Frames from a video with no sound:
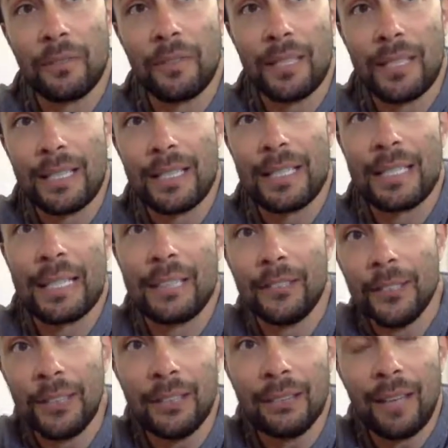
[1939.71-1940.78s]

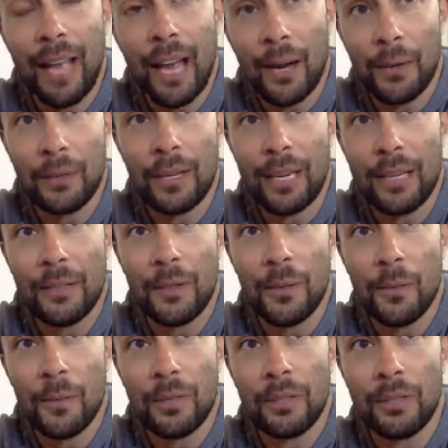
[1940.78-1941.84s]
signal out into the
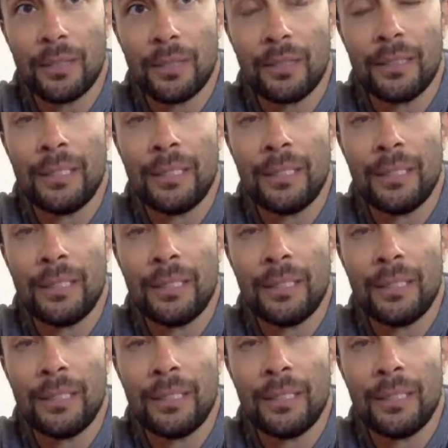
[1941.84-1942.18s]
world.